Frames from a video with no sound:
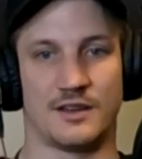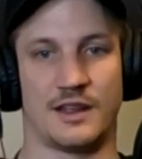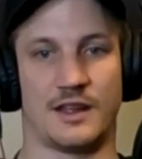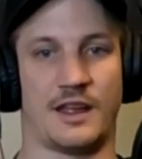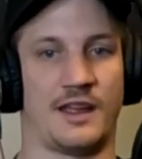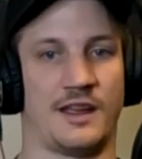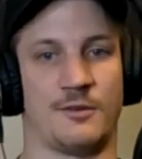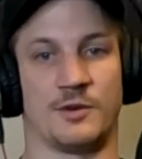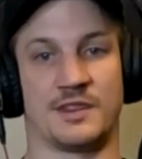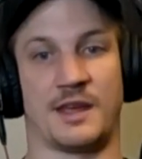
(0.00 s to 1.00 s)
And what
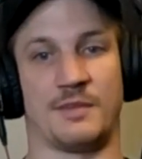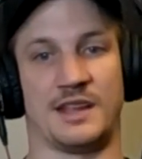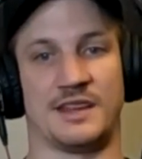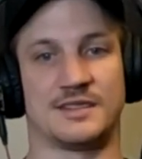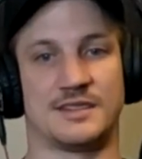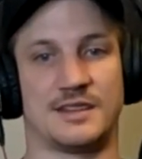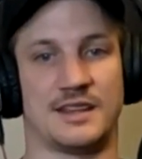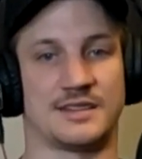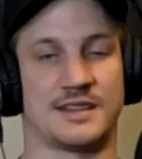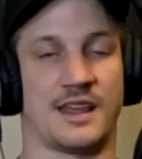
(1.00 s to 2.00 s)
that means is
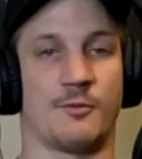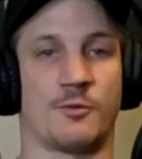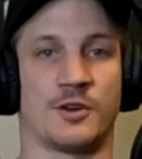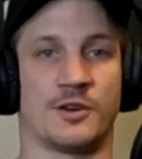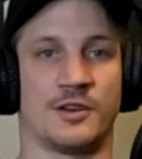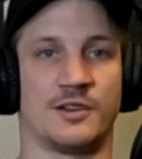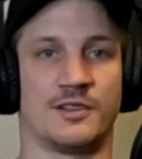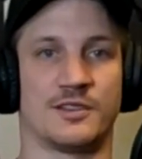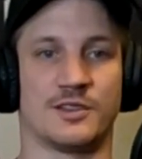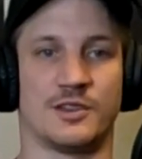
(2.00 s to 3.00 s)
that we're
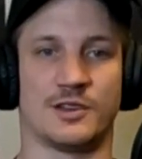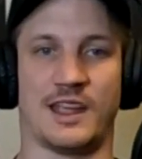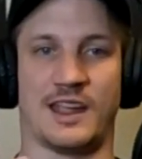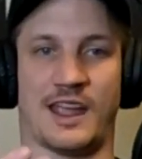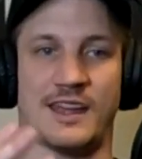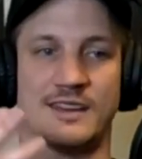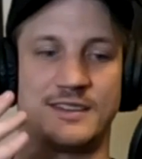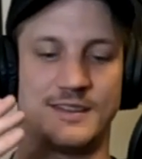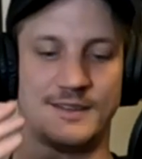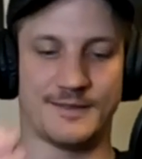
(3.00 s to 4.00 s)
looking at
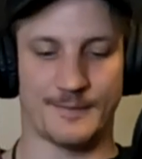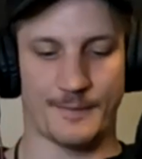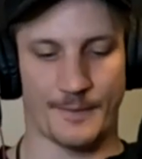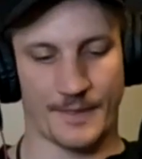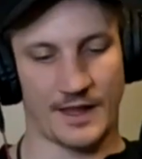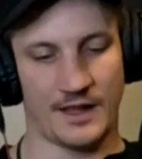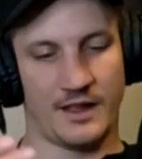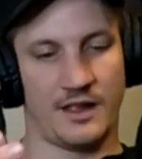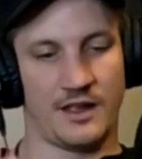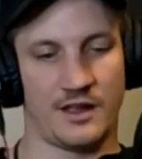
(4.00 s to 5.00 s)

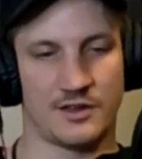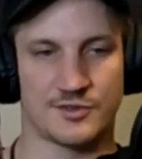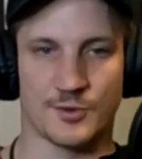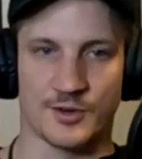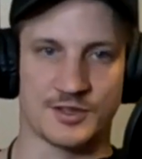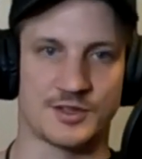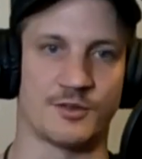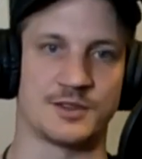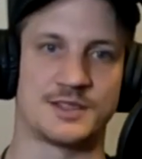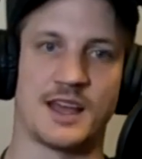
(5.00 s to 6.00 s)
soreness over
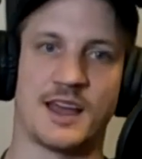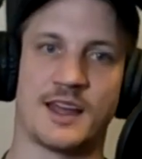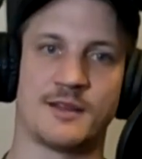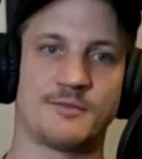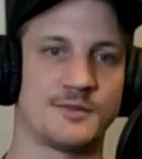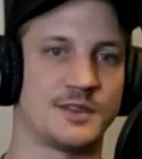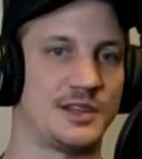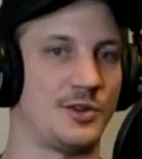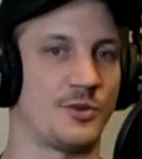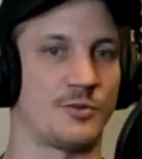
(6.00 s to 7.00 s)
time. You do
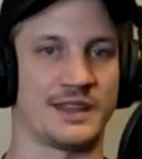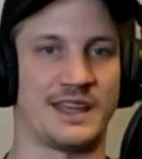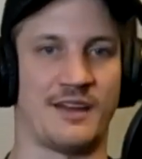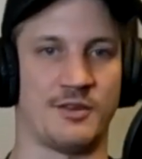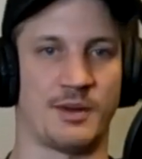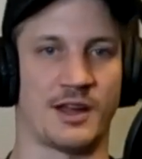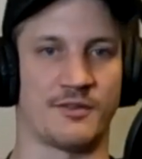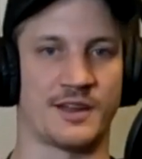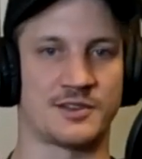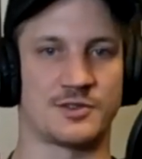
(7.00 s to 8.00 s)
a really heavy bout of
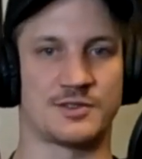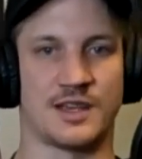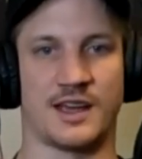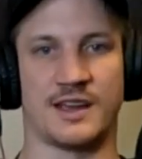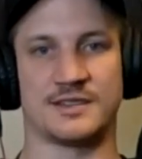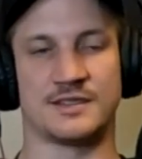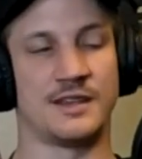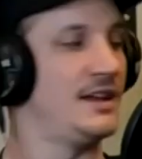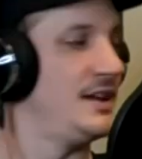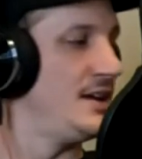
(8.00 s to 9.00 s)
exercise.
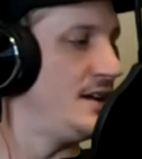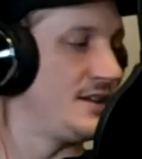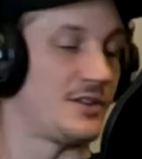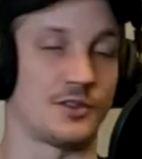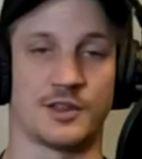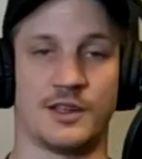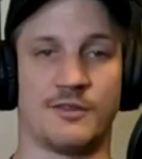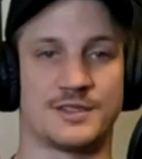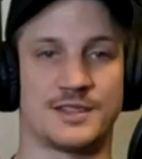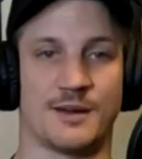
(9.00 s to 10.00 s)
You're looking for
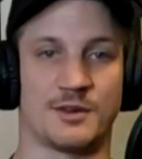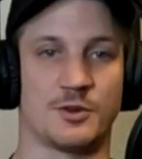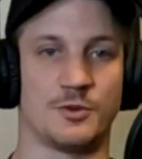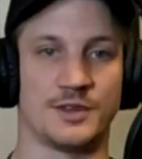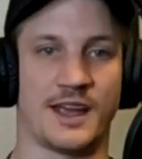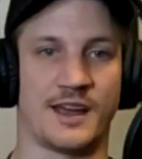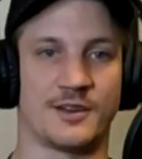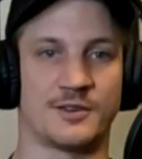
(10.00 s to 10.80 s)
time to cool down.